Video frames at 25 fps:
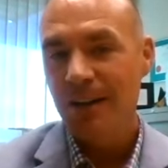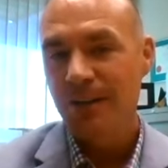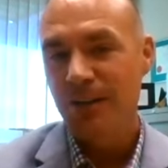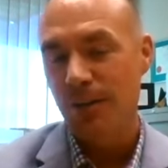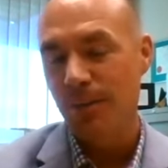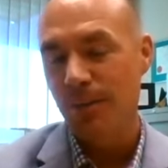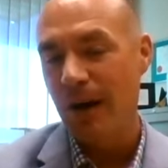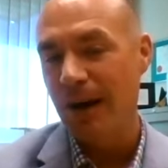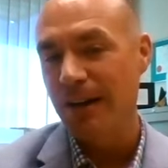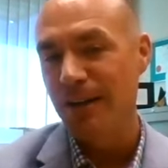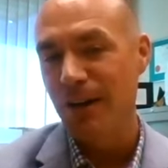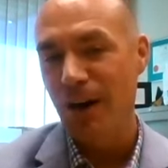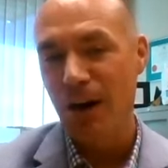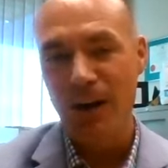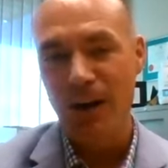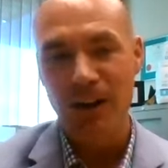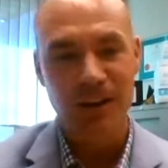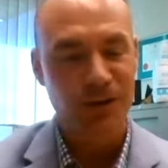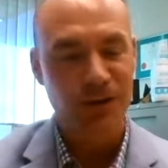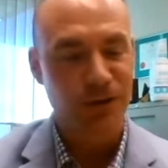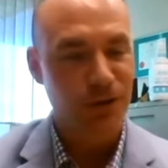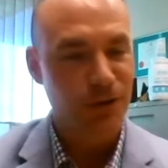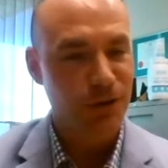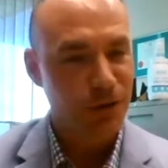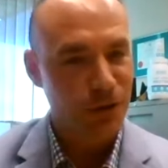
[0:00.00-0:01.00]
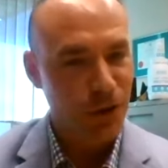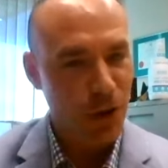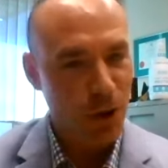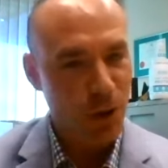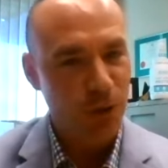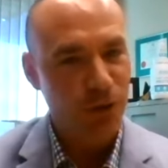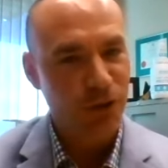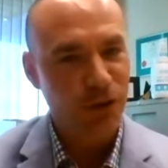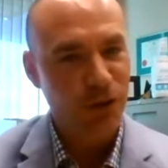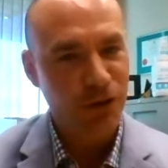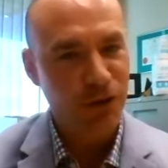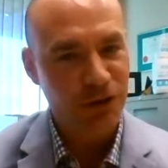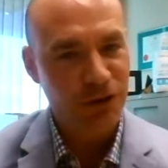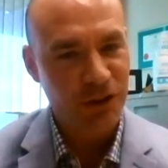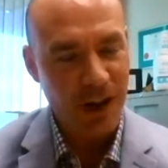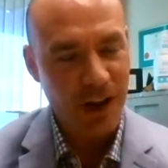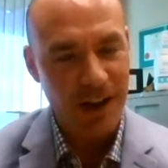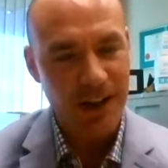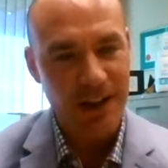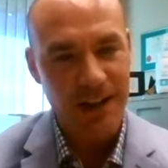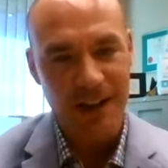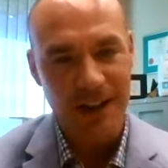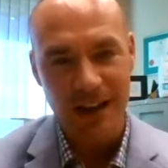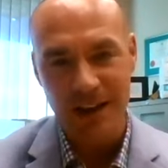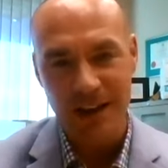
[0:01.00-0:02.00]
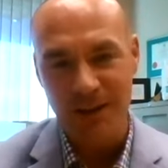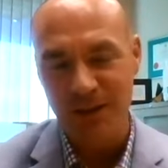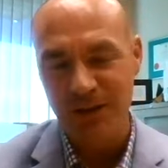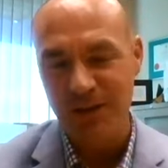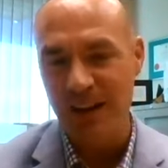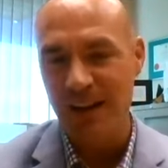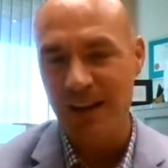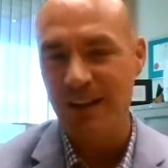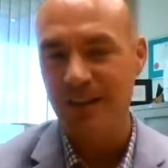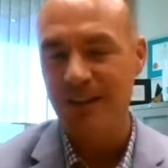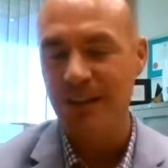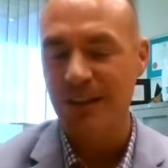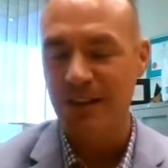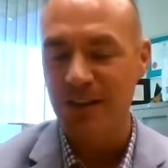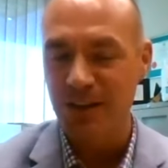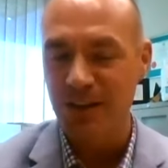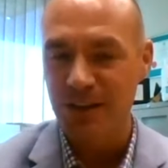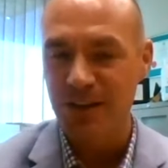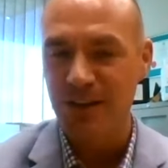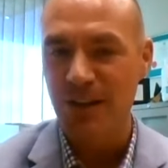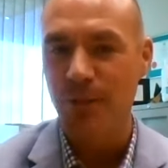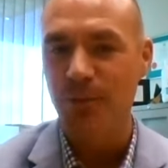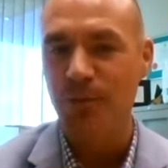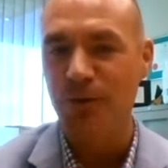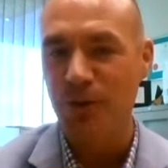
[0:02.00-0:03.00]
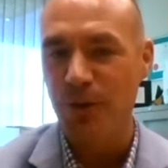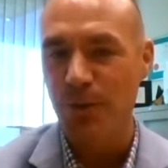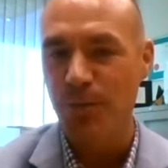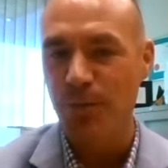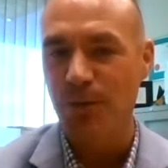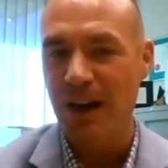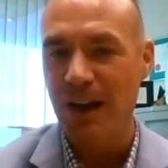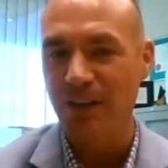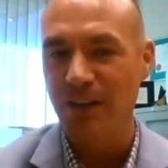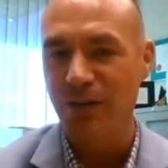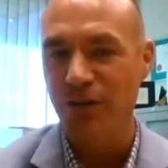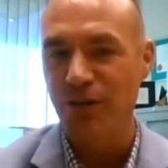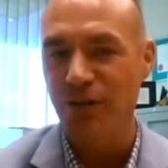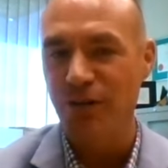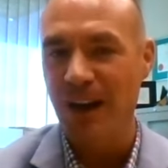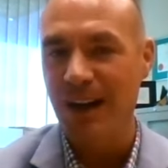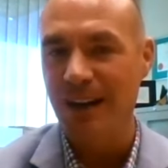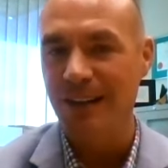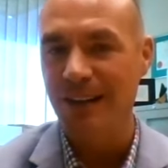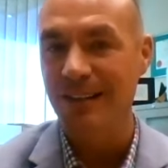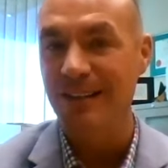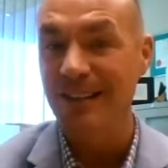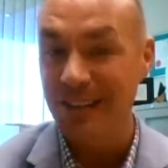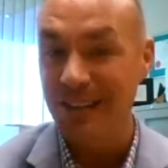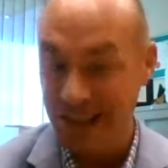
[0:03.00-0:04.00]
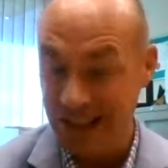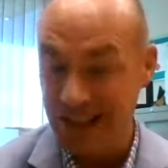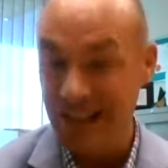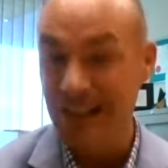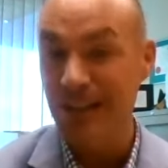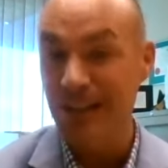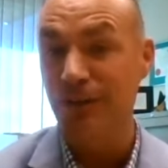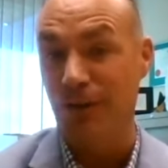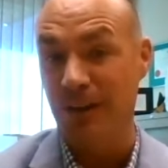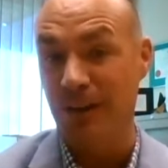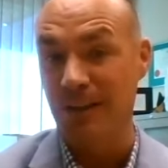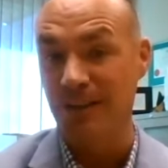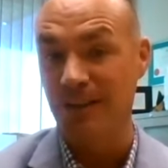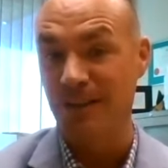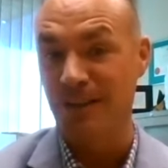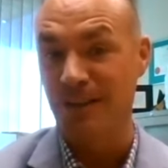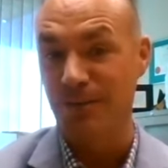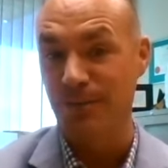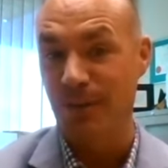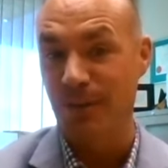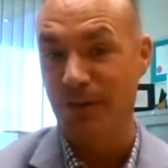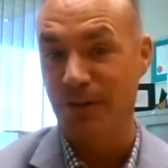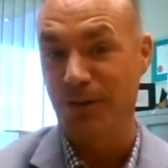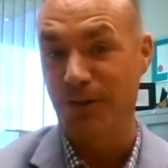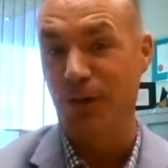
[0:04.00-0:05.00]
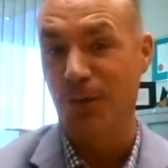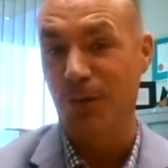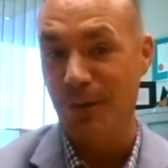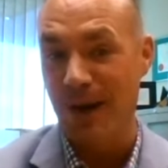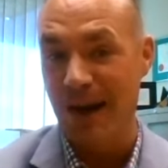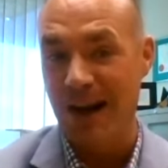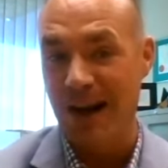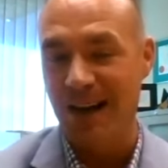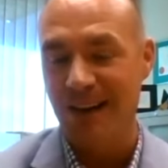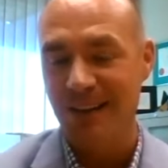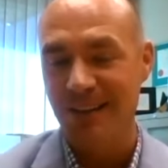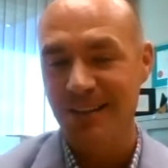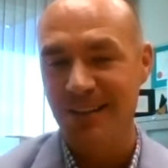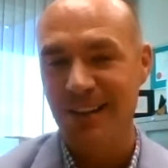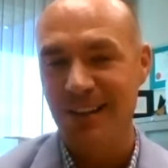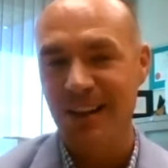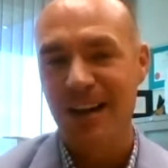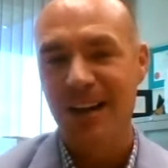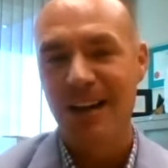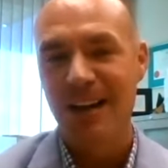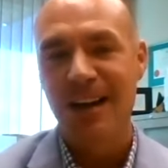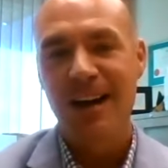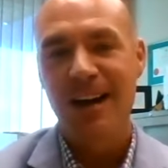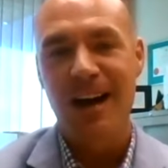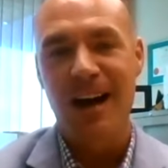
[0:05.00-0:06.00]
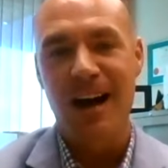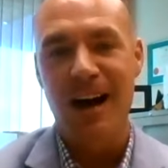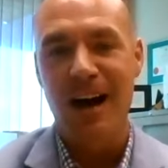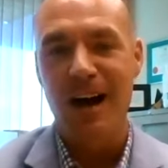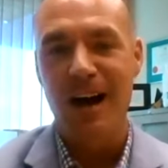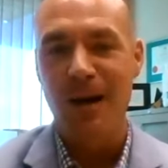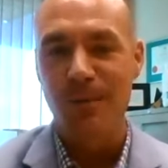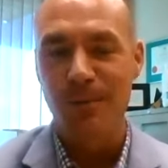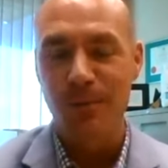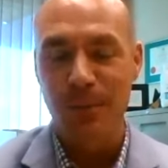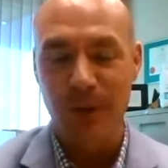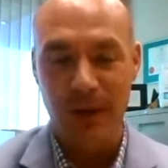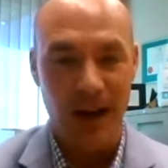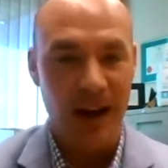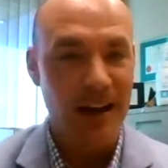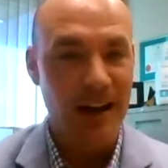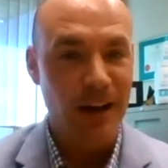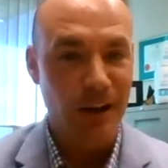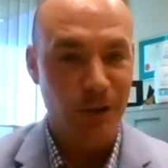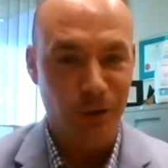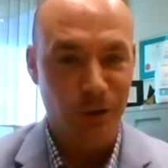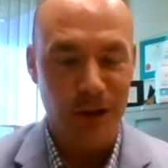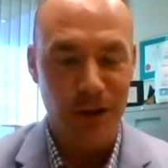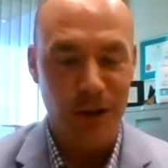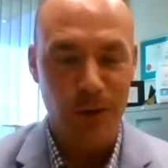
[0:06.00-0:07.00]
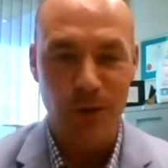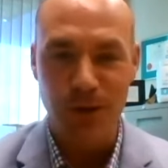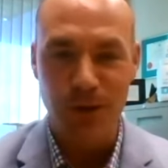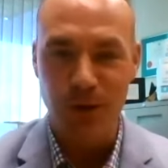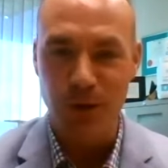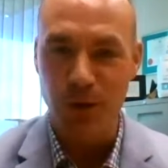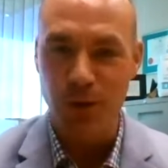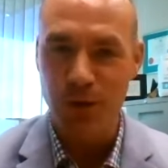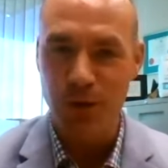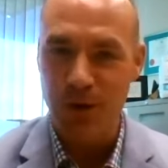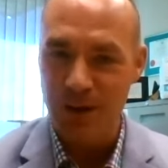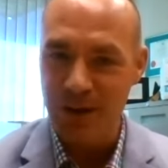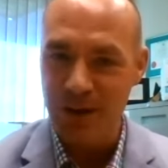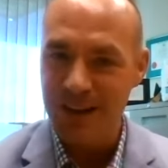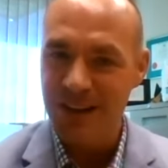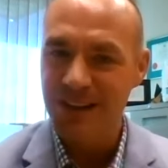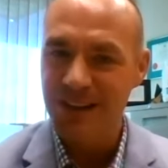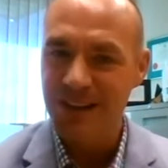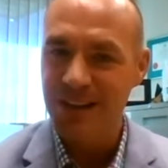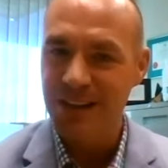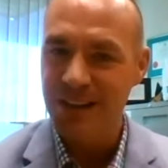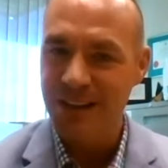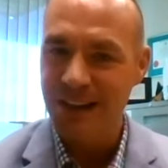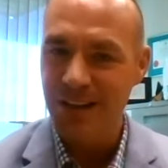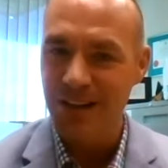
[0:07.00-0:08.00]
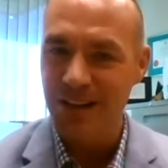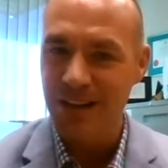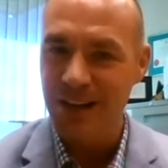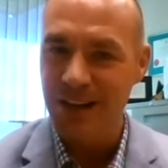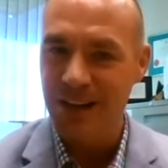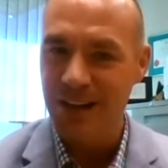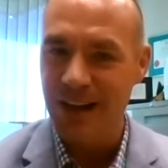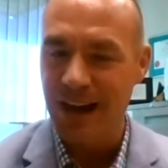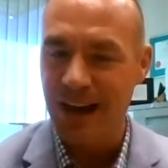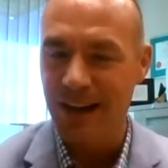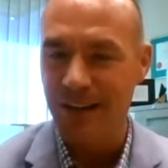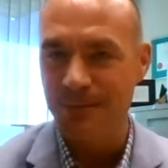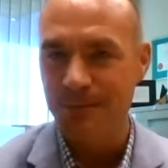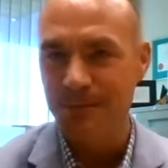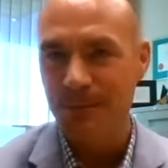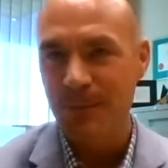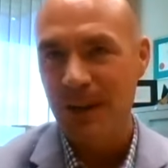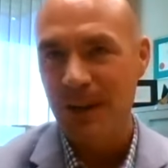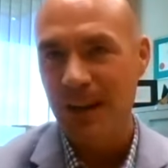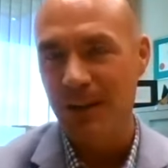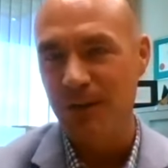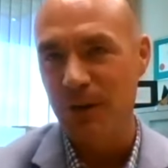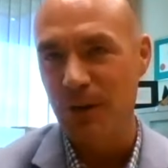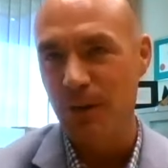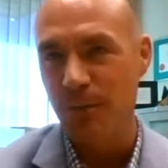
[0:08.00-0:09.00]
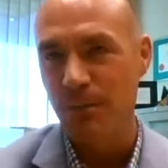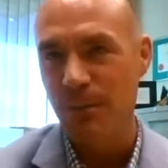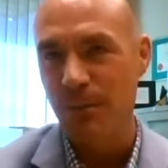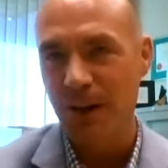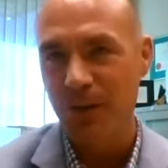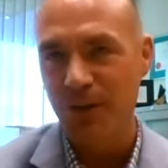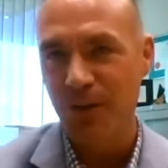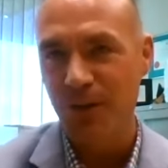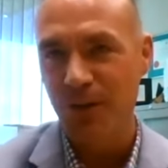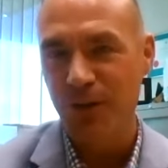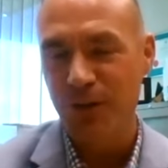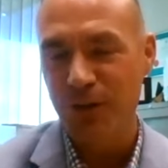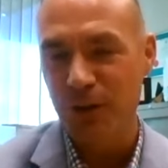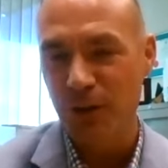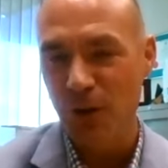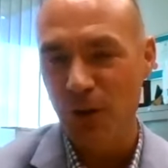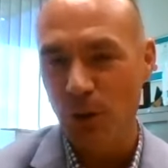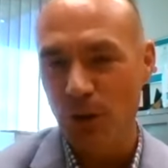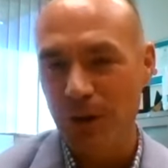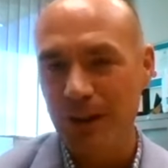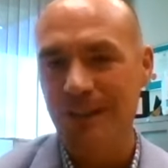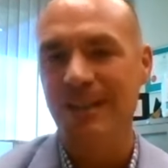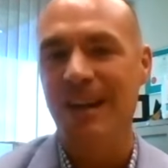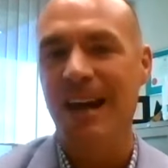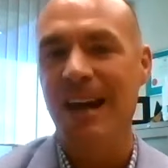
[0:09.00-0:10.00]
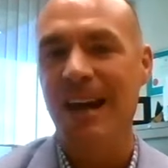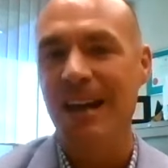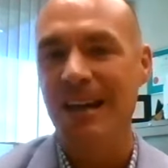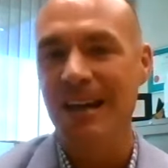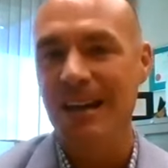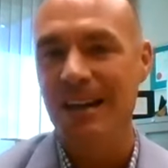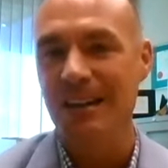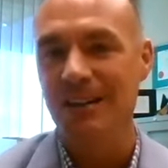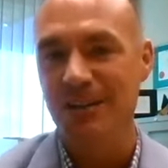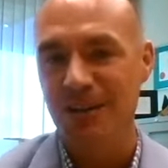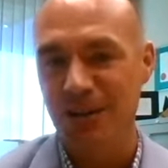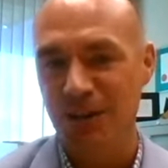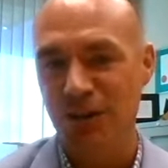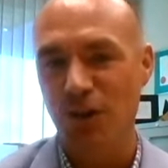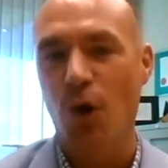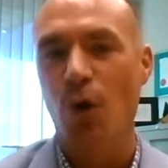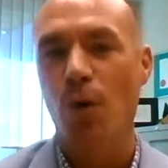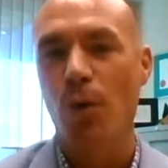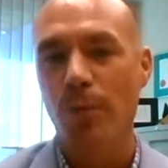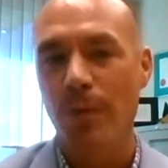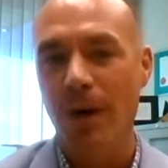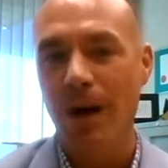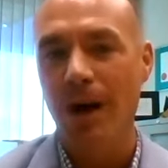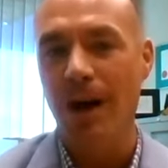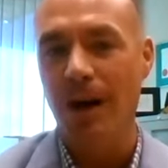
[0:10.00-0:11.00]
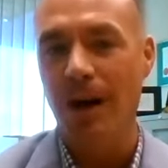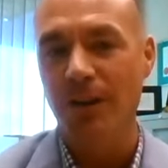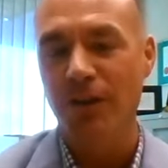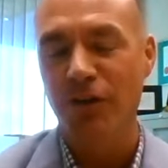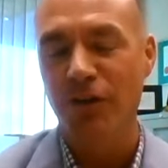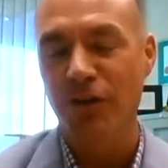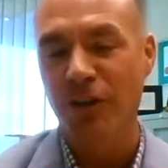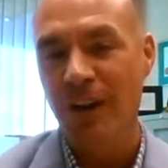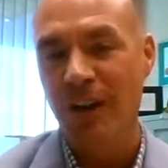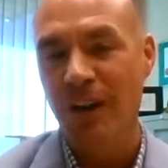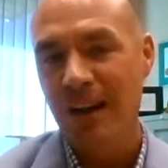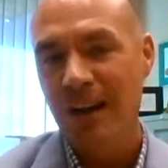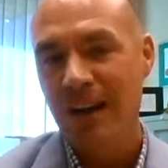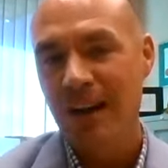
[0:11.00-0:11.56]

To my knowledge, there's no study that has said the consumption of branched chain decreases muscle mass, um, but I agree with you. There is theory that if your muscles can only take in so much,